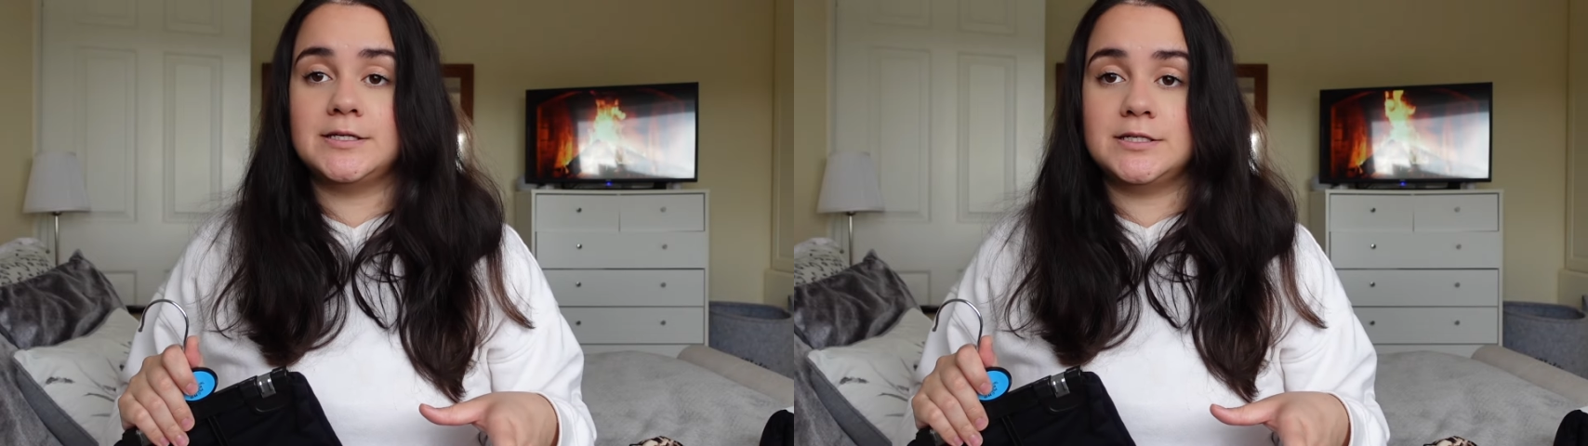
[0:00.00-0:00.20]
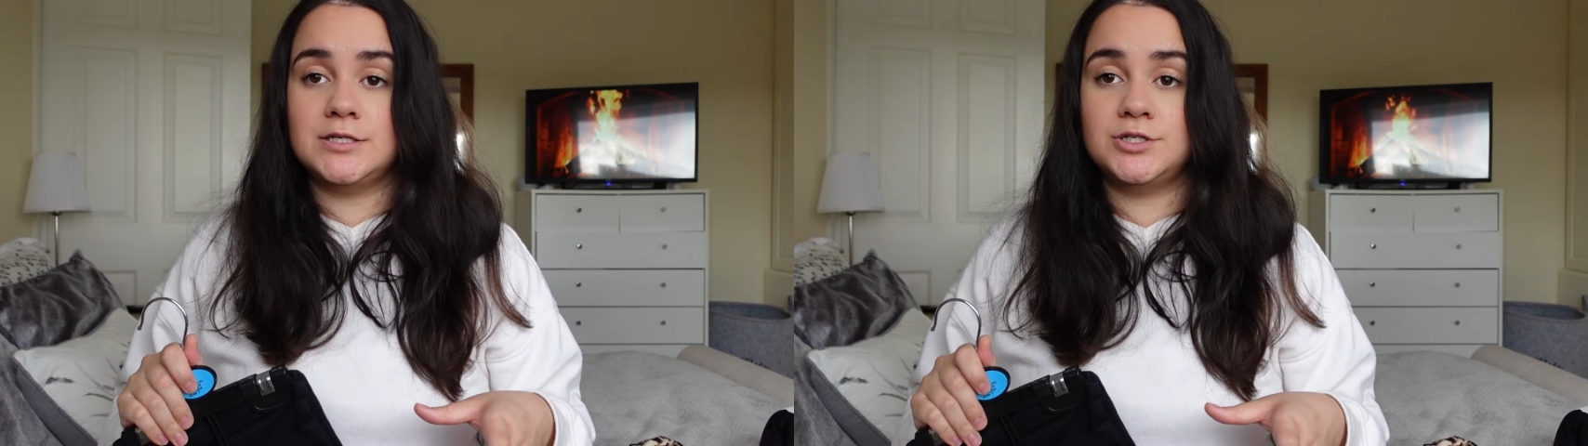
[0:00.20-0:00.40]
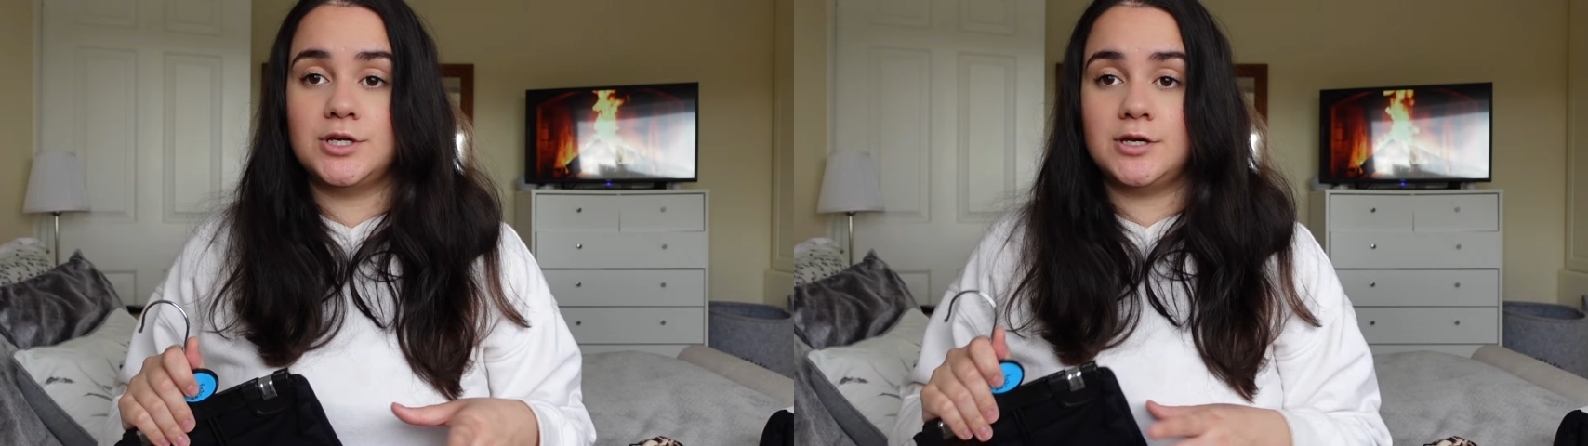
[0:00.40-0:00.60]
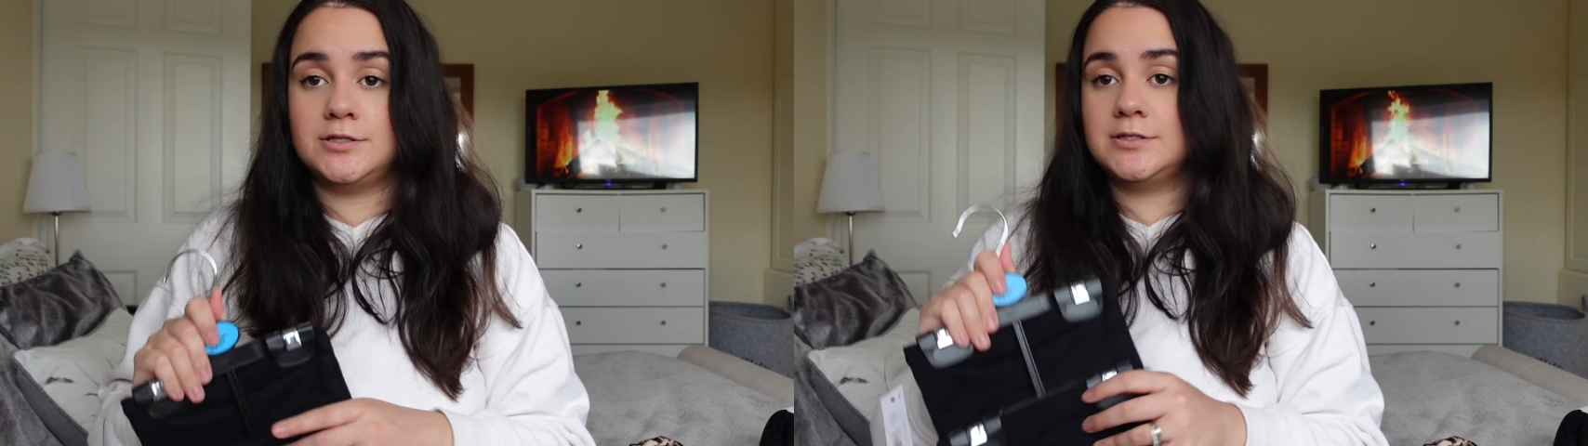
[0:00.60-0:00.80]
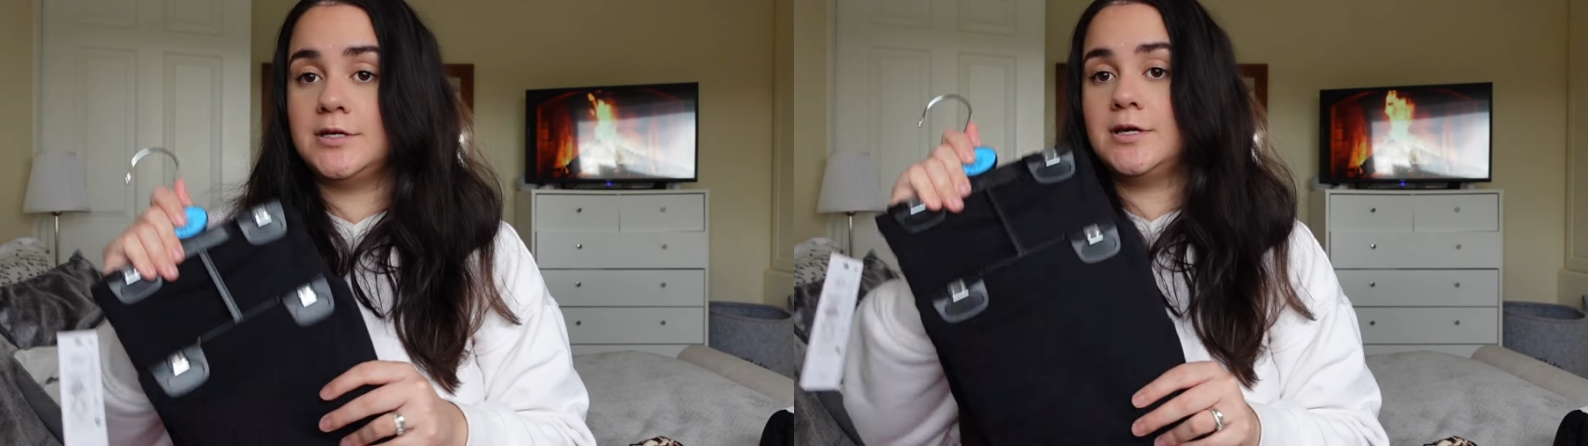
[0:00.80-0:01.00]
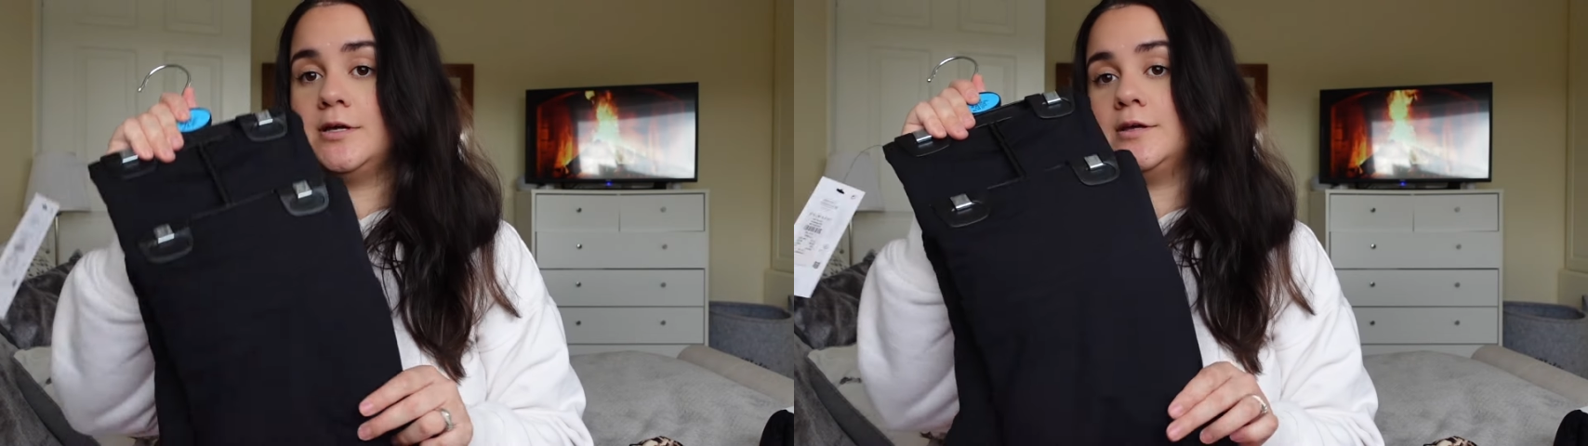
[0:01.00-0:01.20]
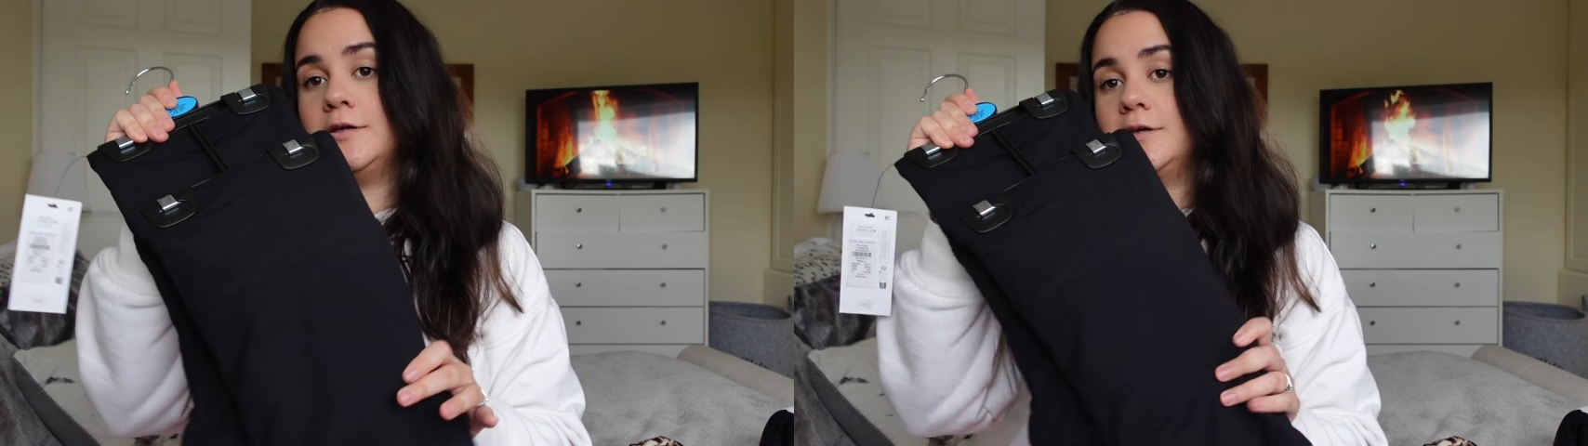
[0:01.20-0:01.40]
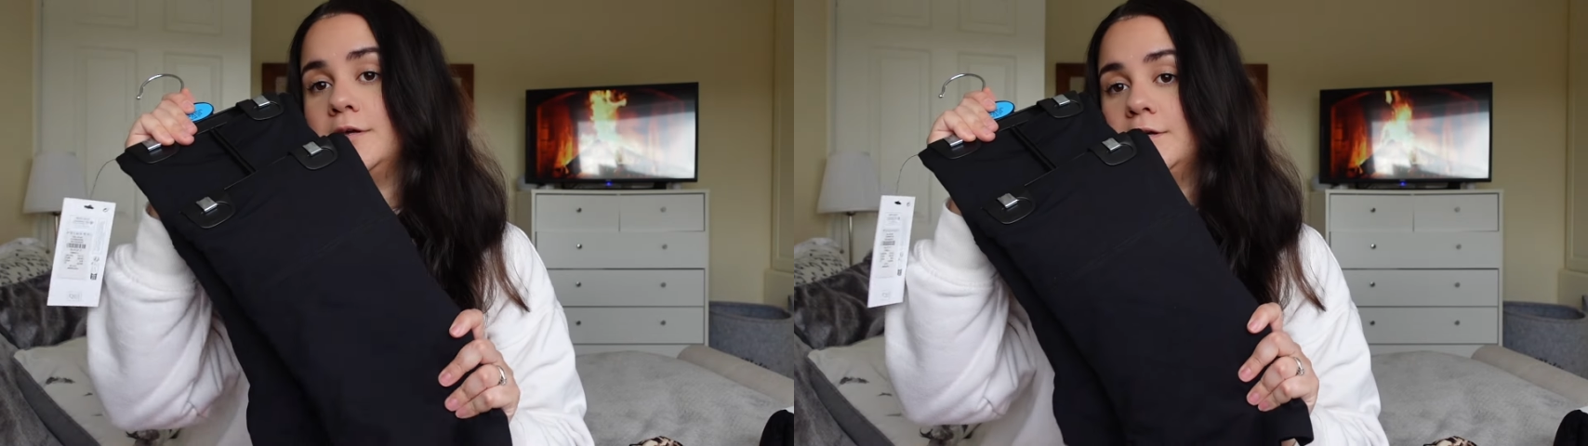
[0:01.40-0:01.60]
t-shirts,
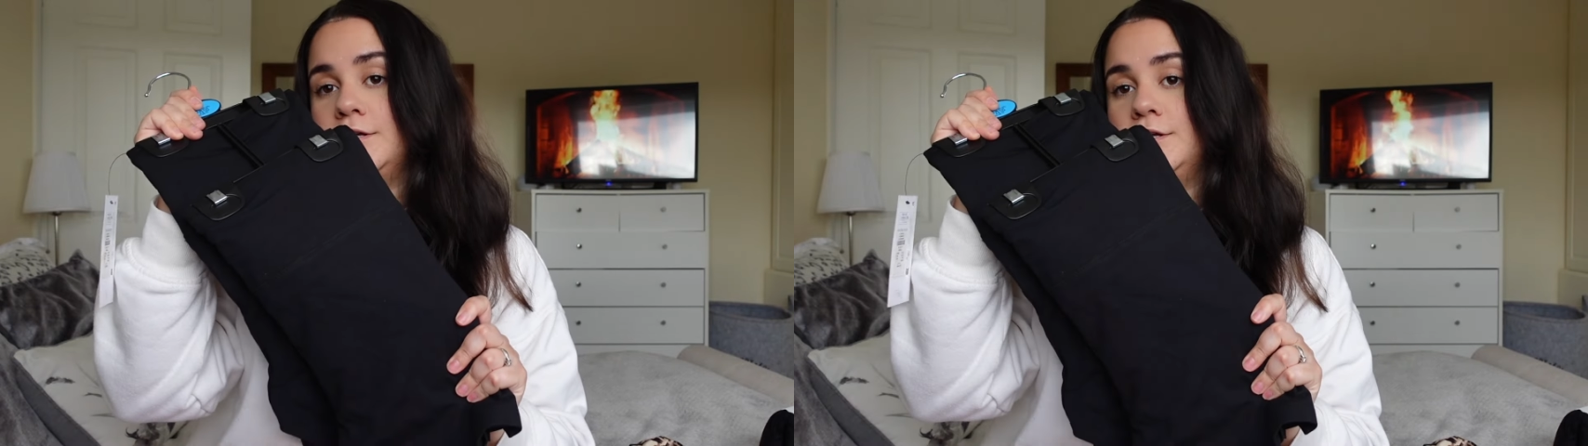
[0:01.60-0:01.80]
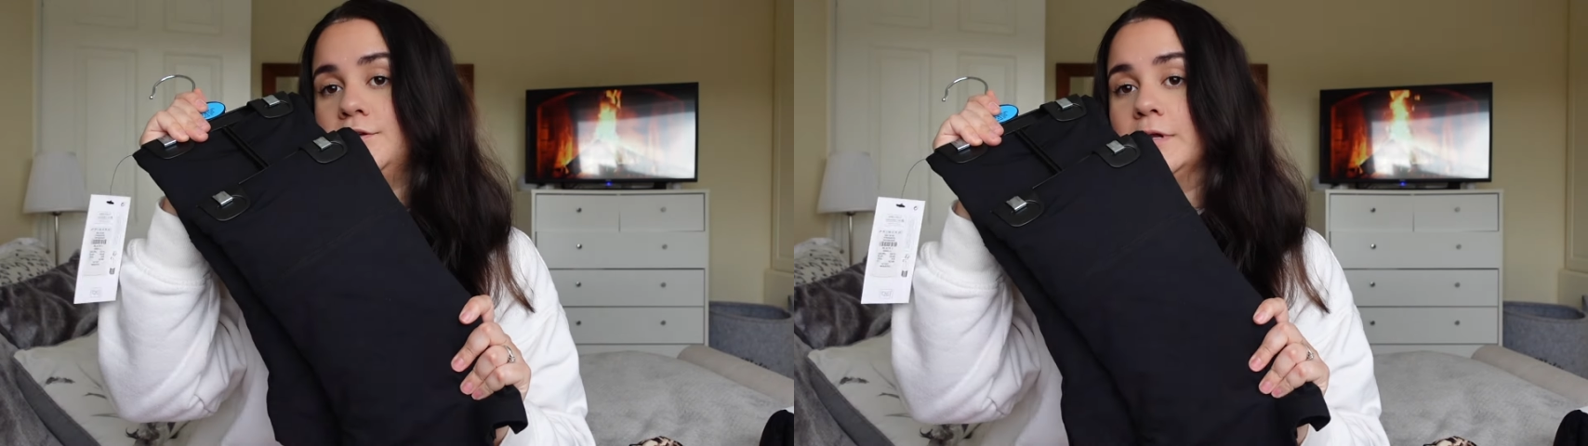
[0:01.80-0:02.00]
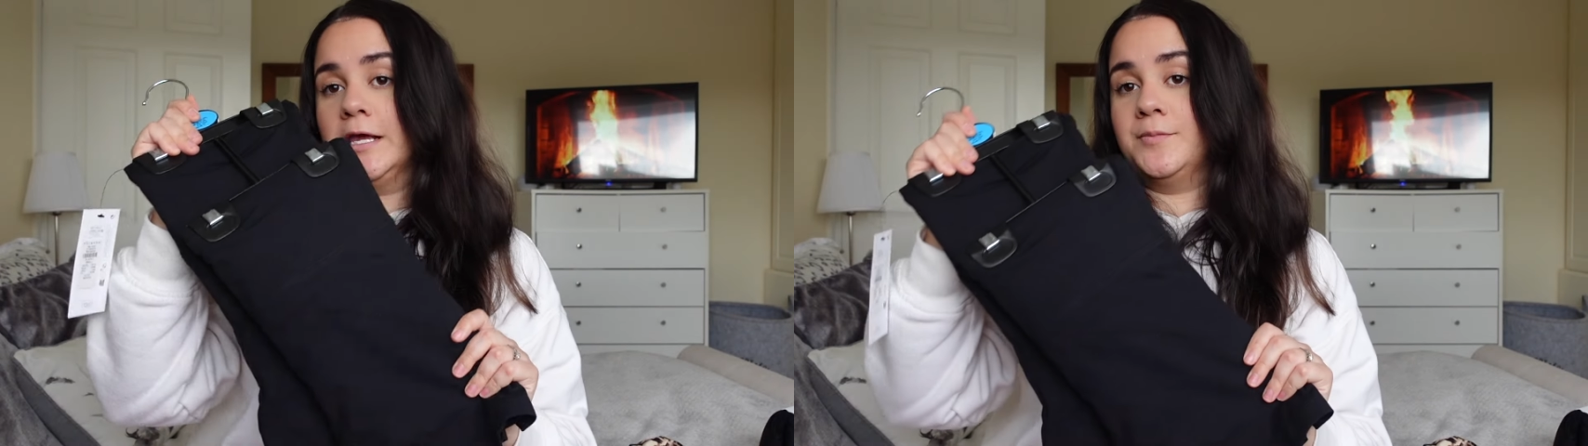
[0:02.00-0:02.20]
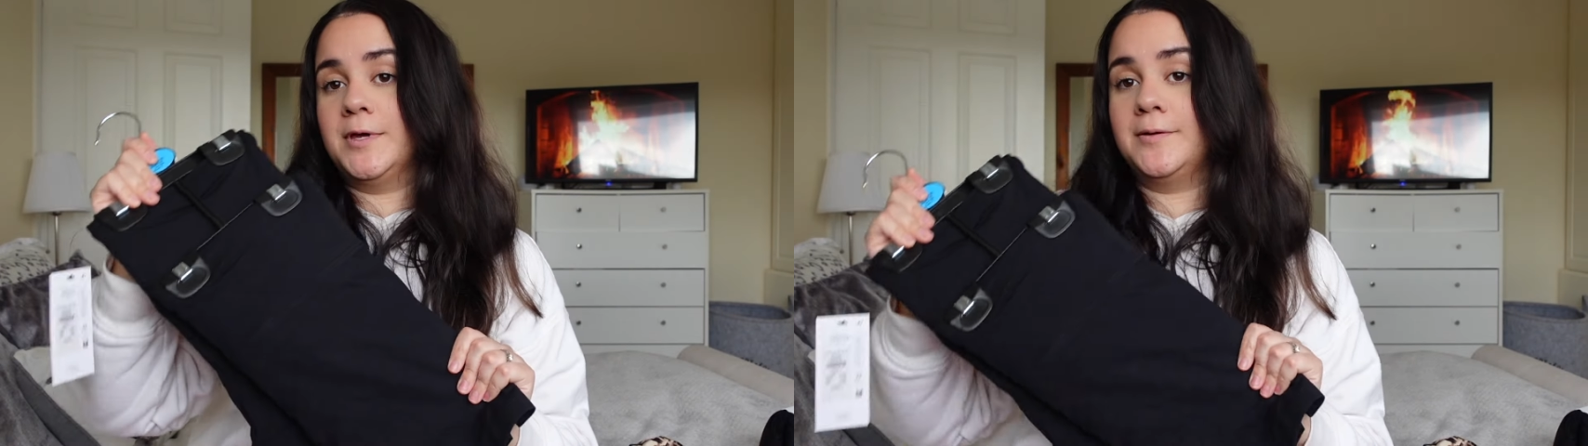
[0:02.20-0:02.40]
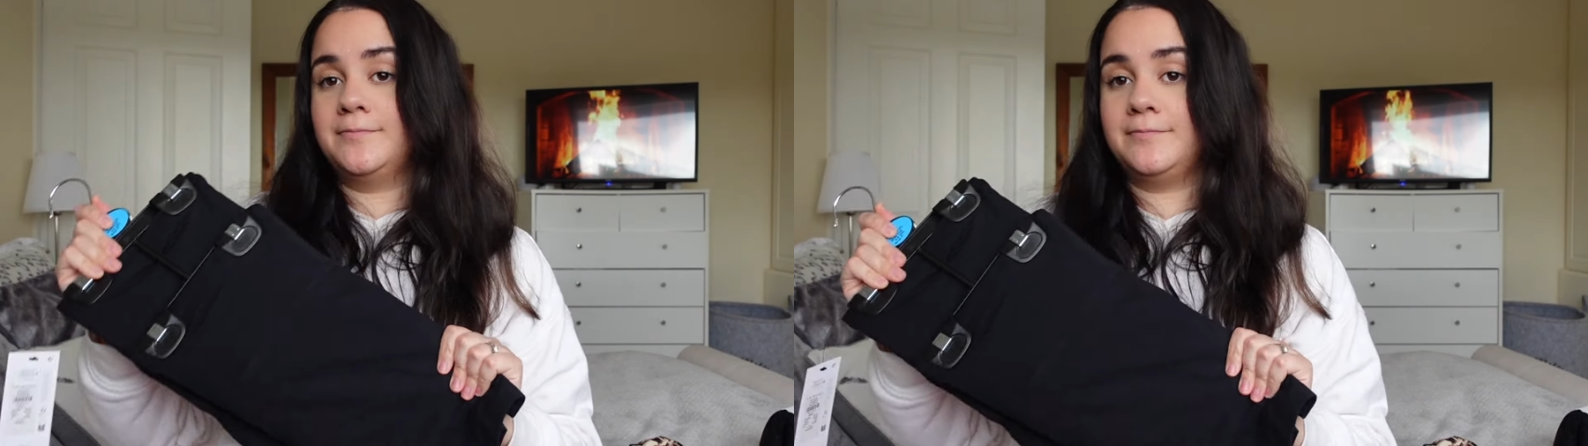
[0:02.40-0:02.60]
you name it.